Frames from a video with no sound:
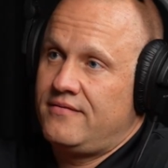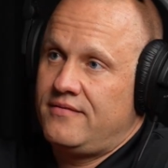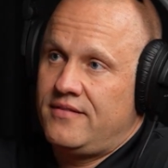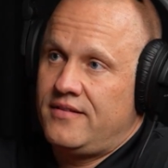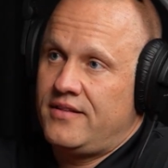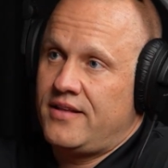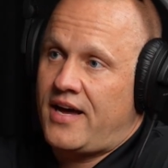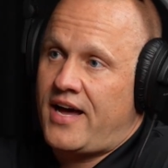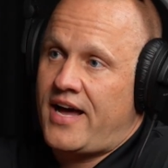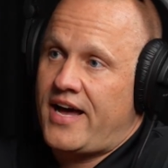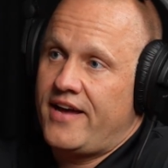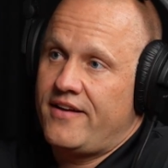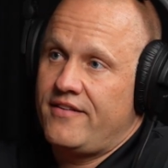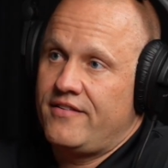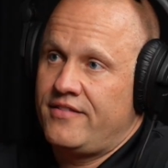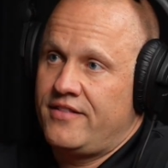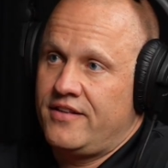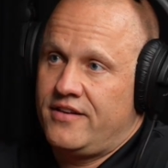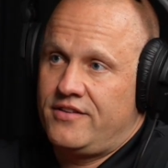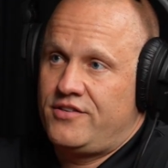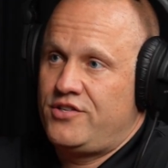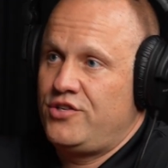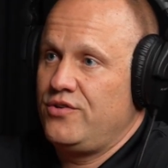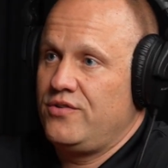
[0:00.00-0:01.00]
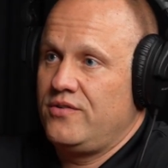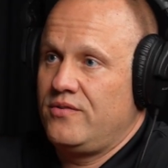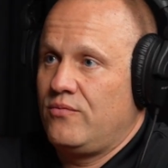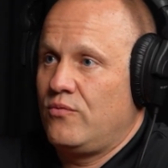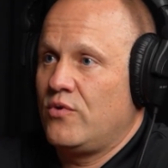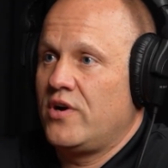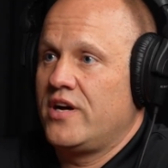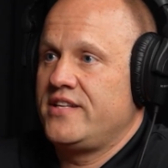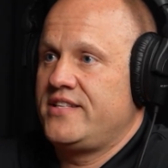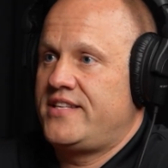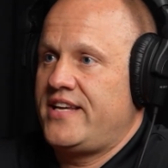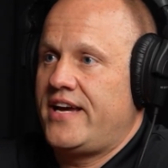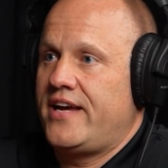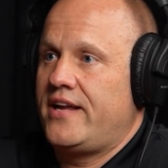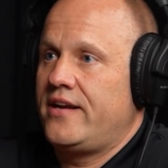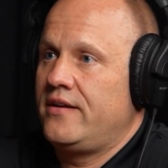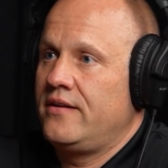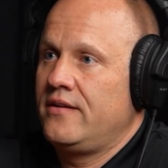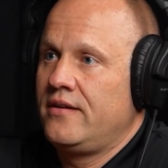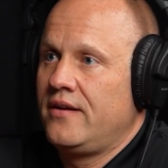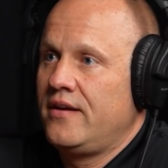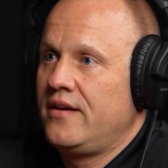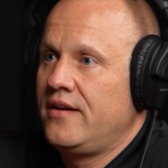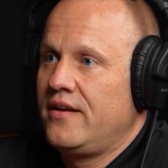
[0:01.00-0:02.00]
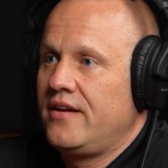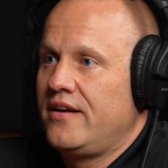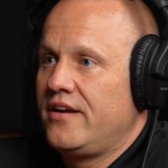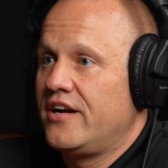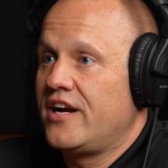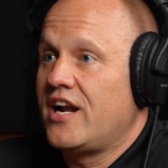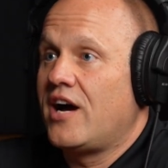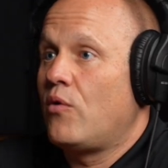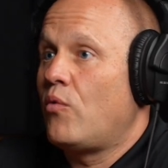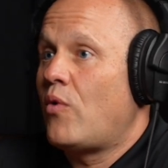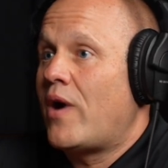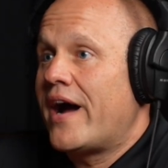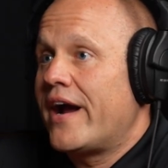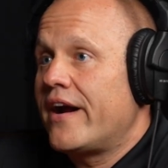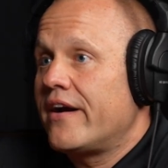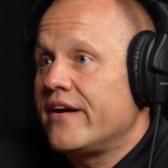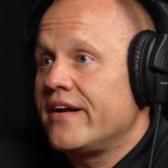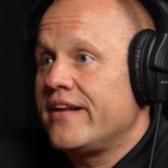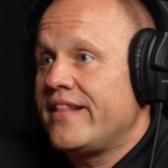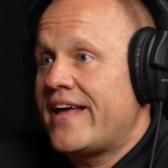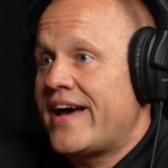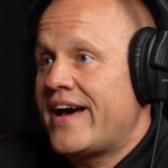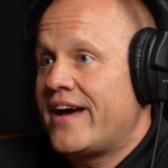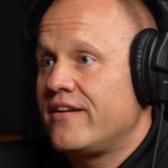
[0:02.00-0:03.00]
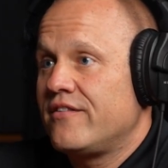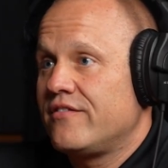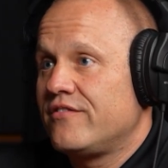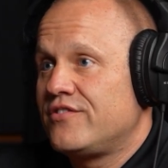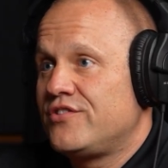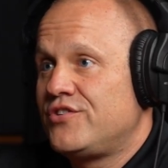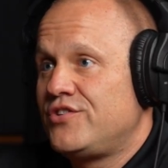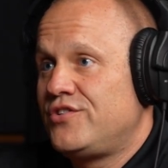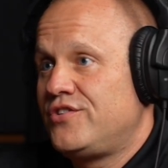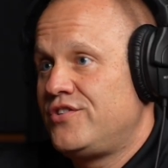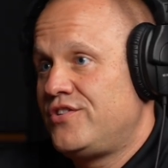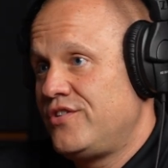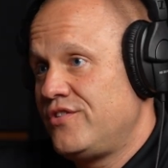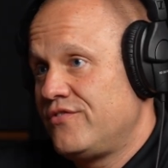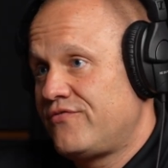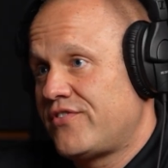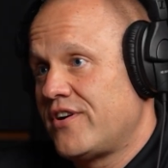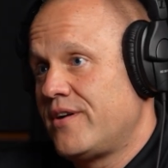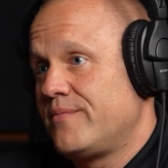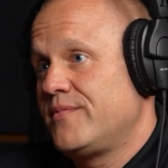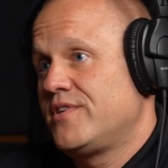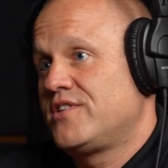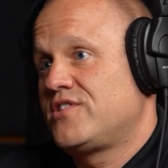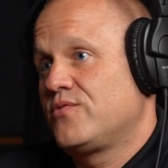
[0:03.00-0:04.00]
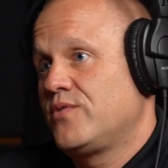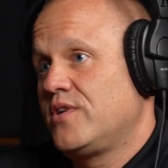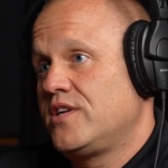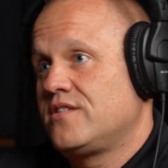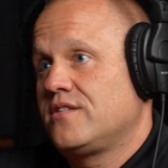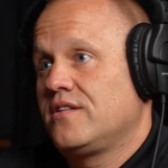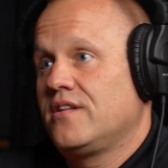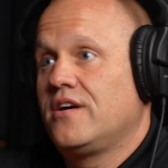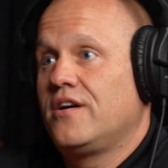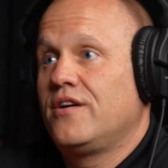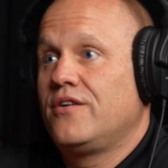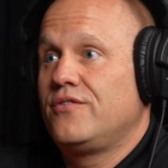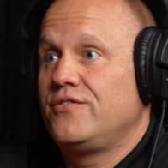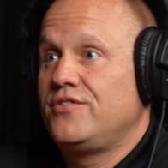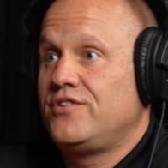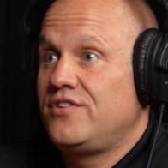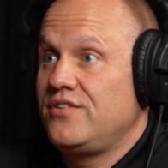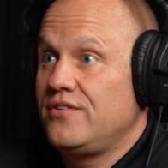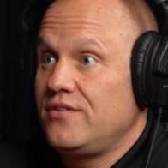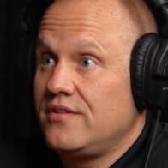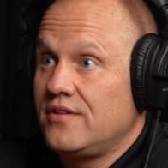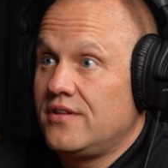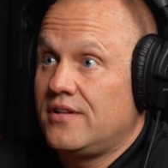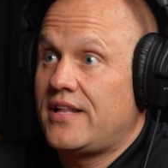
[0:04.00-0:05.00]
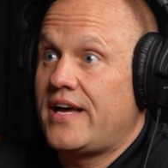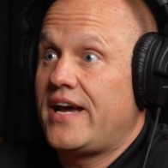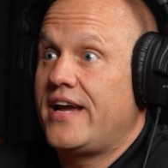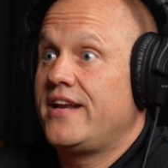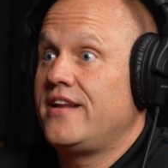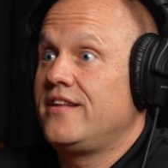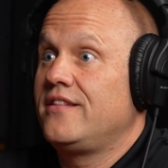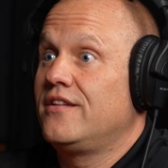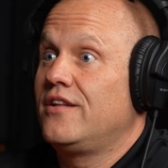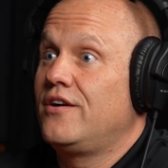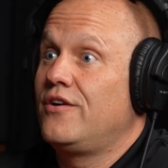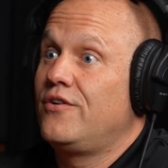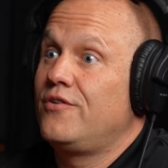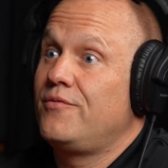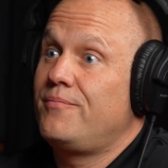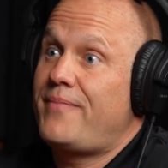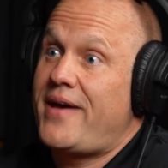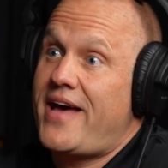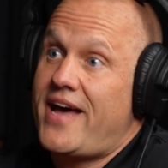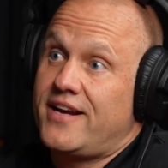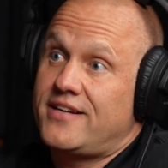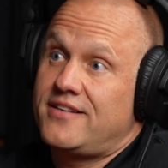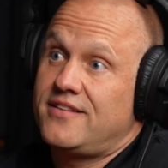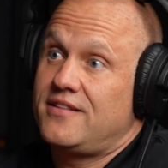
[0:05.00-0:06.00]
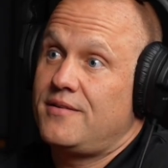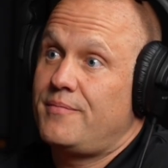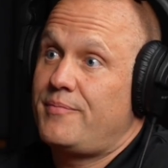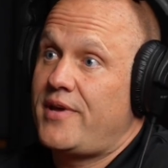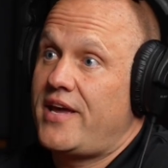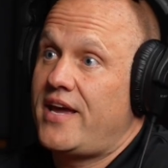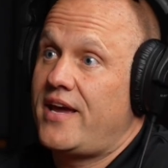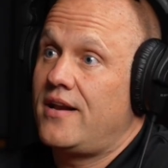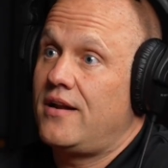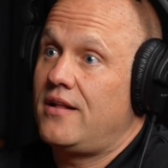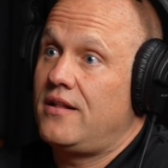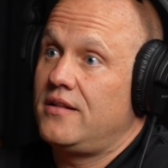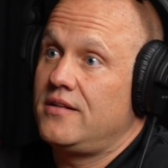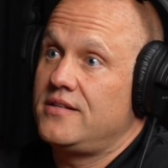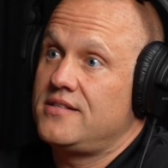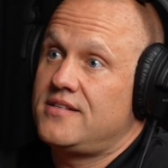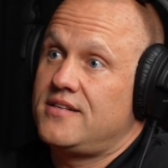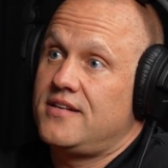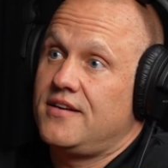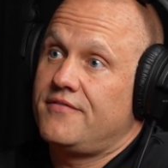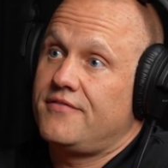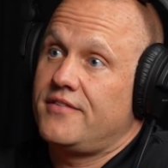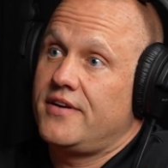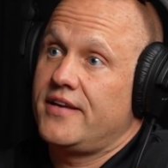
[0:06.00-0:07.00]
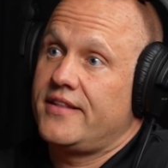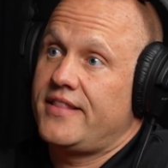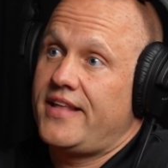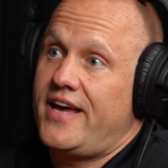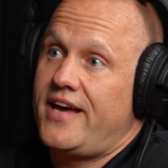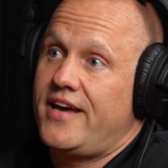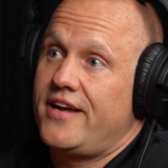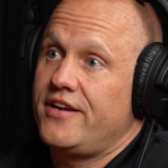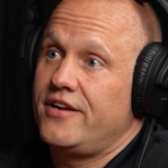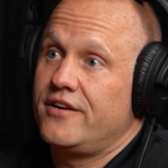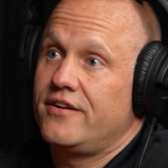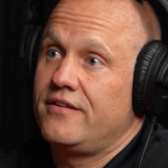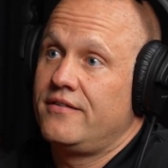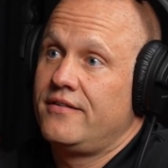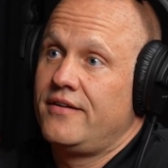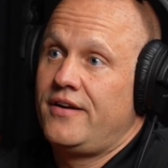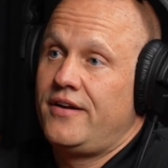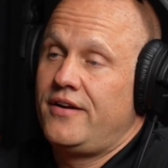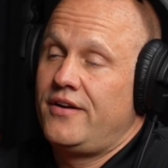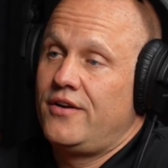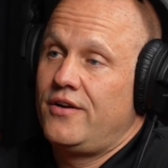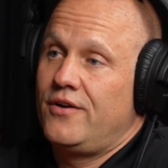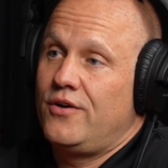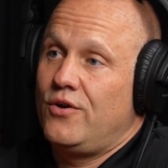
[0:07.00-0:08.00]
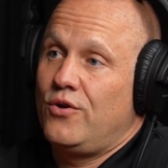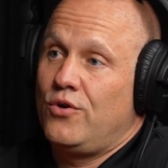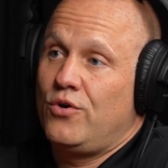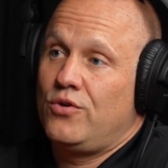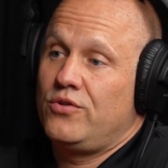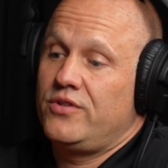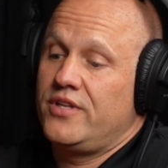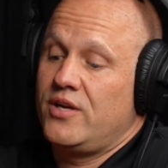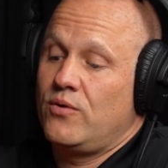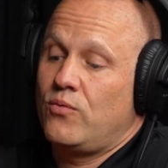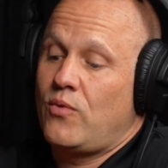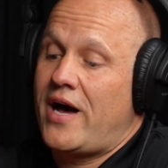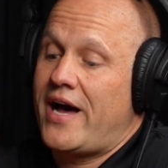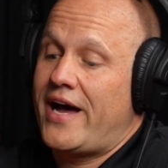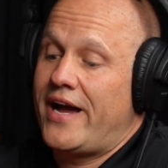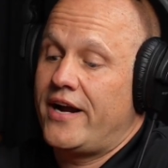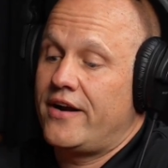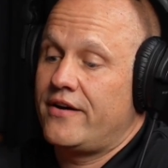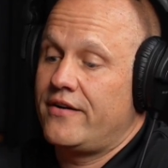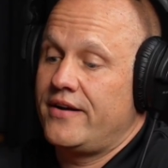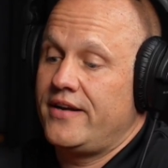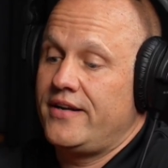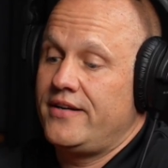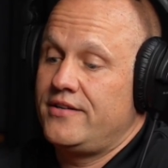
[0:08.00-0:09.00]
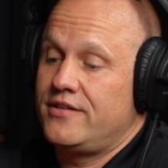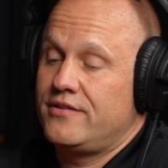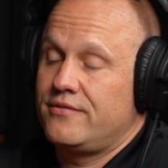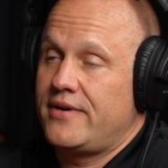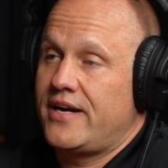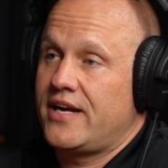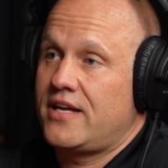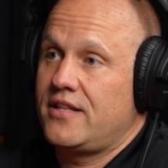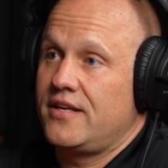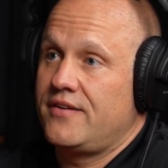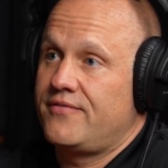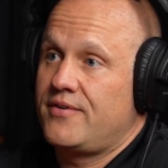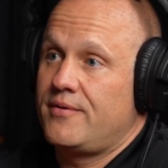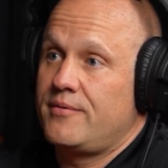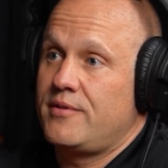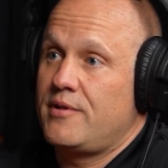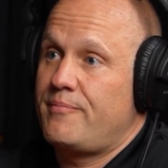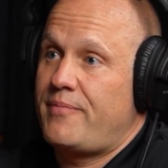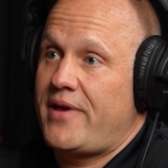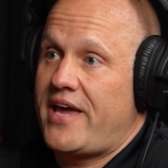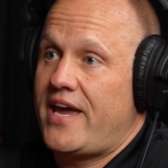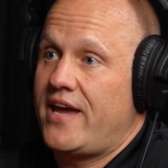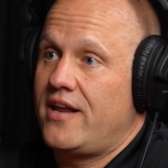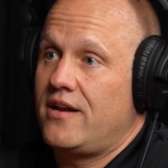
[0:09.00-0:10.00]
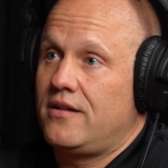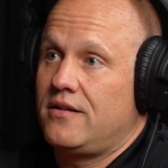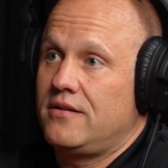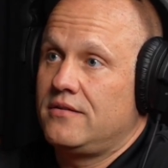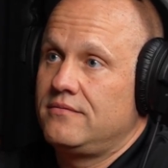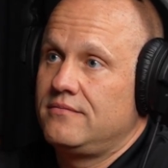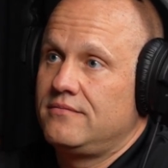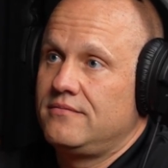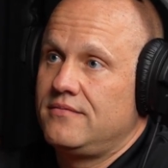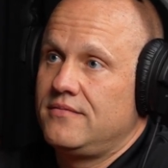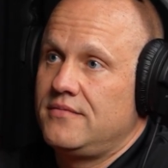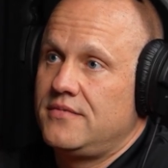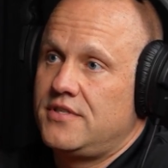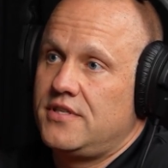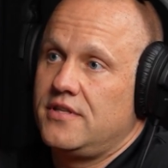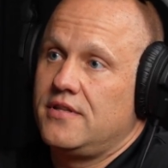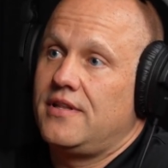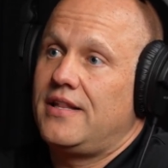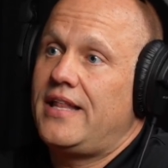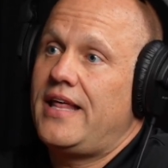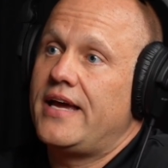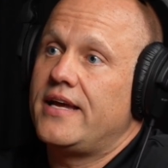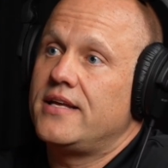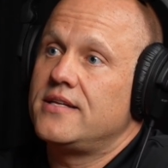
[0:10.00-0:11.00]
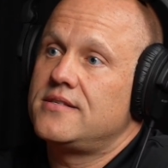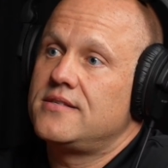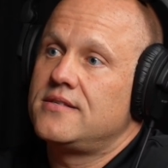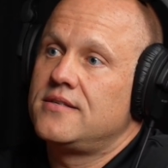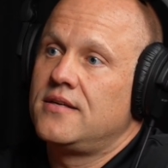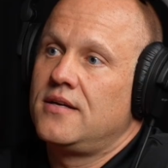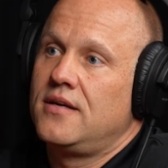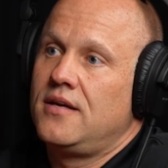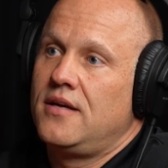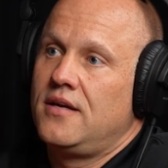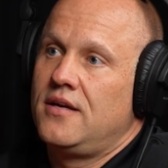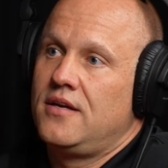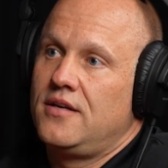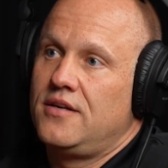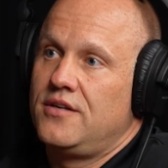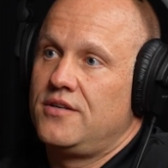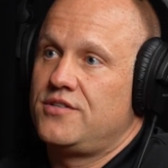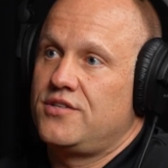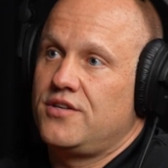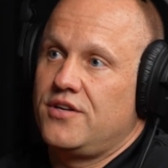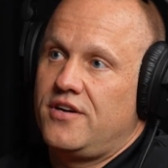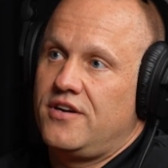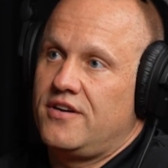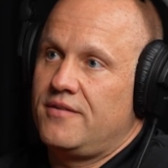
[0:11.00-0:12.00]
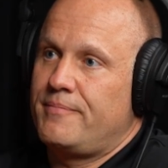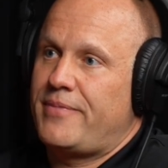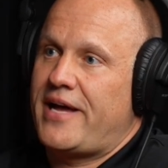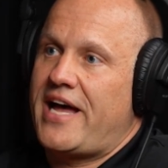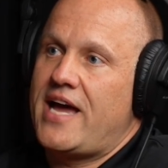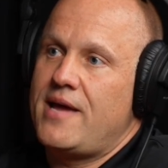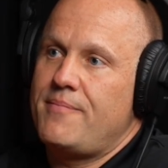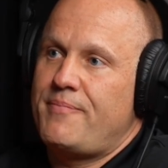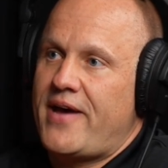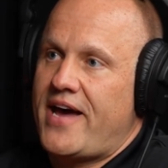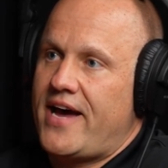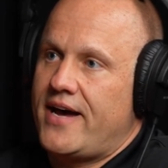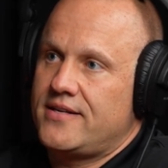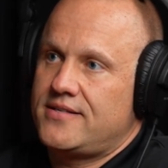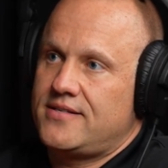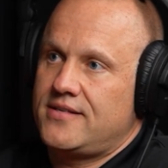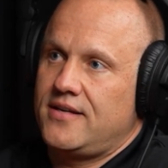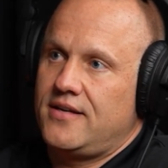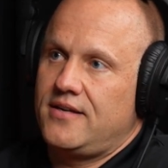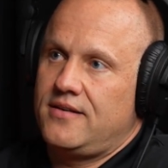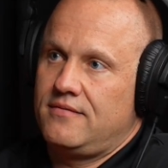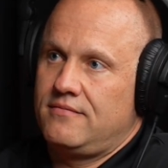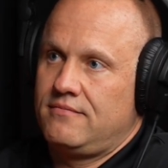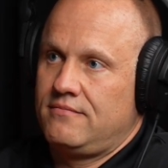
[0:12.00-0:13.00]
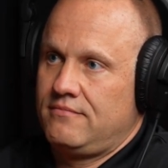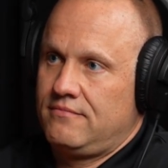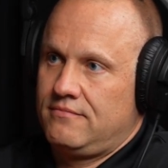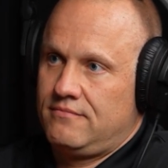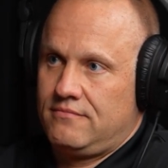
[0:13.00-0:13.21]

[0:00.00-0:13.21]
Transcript: the 110. You're not wiring that from the switch load to the lighting load back to the panel and stuff like that. You're only wiring directly from the panel to the lights, so you're bypassing